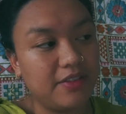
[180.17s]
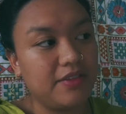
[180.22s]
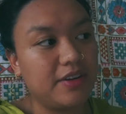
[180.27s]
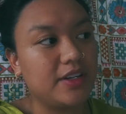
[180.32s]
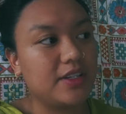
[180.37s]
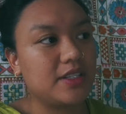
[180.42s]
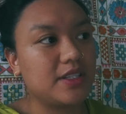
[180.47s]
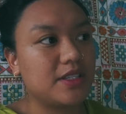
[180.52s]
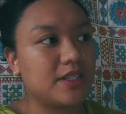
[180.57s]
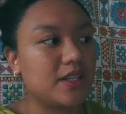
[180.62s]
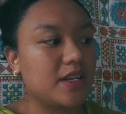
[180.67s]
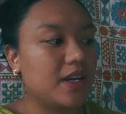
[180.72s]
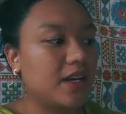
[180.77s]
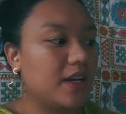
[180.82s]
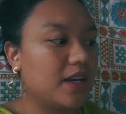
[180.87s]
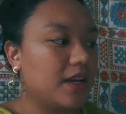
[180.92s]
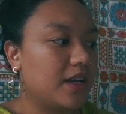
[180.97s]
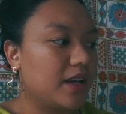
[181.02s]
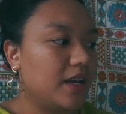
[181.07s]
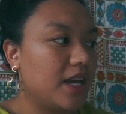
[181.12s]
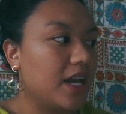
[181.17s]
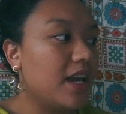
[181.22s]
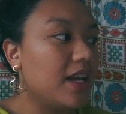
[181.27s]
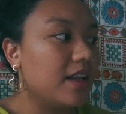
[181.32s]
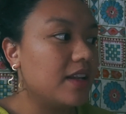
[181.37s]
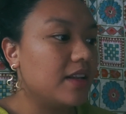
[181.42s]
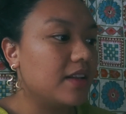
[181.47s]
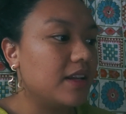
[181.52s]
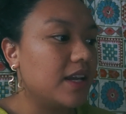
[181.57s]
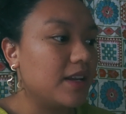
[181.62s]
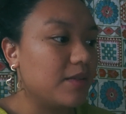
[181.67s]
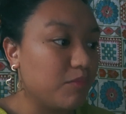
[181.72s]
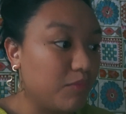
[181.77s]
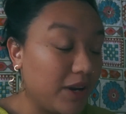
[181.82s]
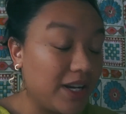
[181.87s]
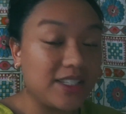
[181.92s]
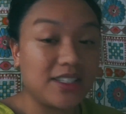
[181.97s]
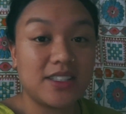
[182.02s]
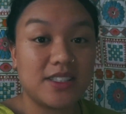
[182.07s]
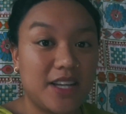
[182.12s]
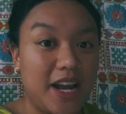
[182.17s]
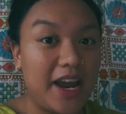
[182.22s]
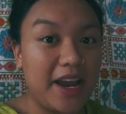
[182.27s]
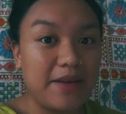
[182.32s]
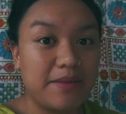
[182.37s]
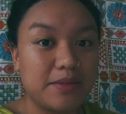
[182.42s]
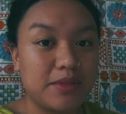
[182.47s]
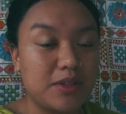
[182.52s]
of us in present time.